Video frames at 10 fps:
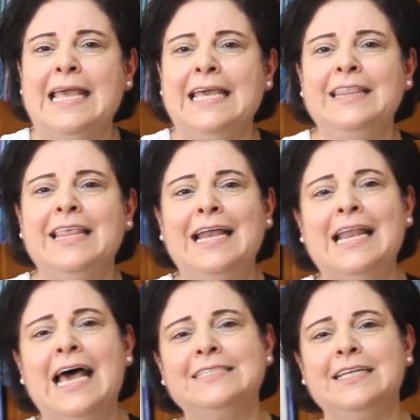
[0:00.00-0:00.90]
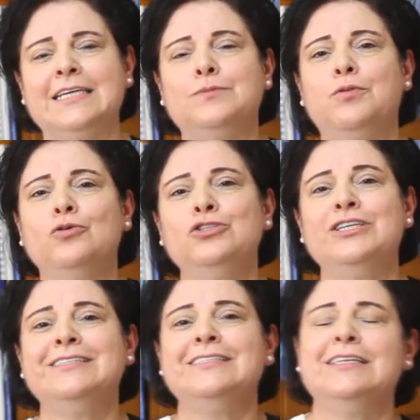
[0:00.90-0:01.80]
In that last
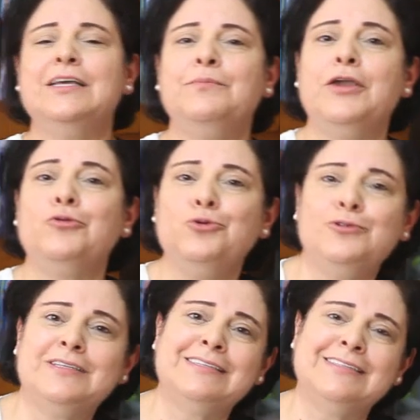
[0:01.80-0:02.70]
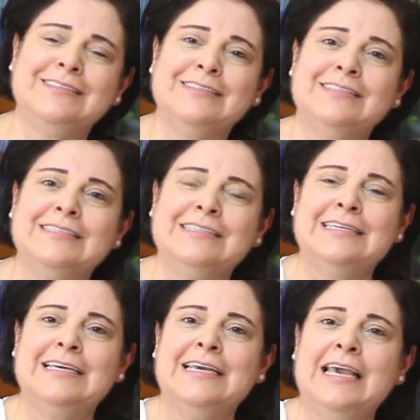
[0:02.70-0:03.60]
explosion in Beirut,
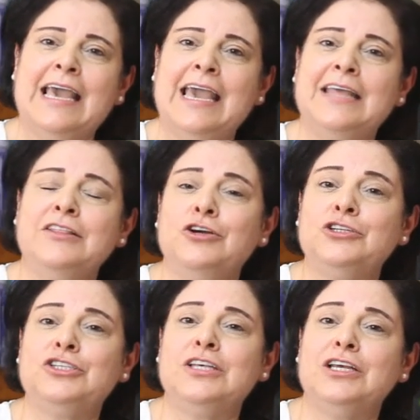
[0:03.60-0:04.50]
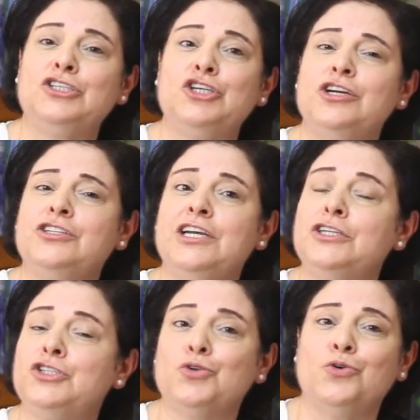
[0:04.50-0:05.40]
a nurse shared her
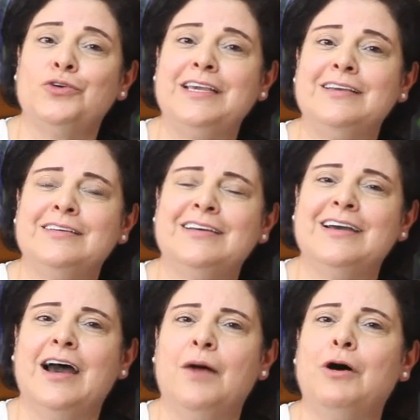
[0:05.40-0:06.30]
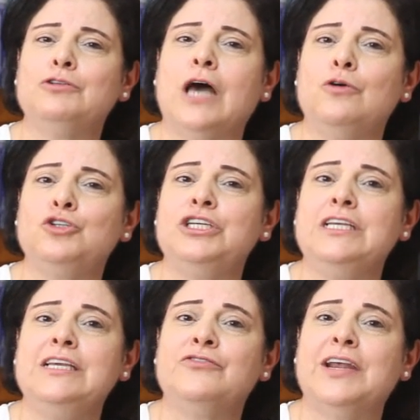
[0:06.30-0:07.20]
story about how
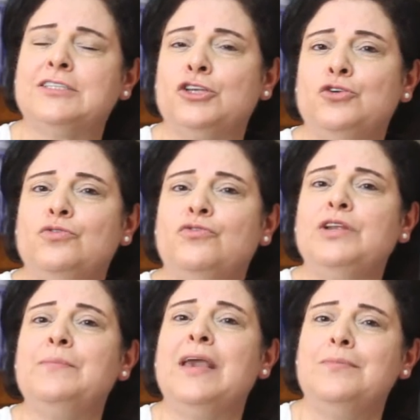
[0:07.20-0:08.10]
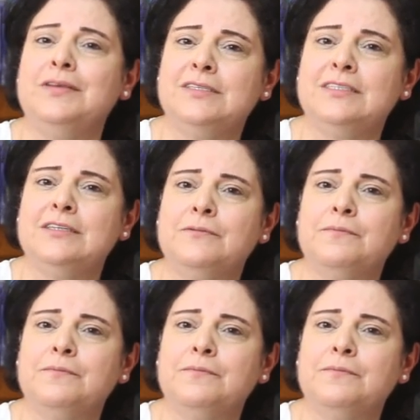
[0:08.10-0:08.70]
she rescued 3 babies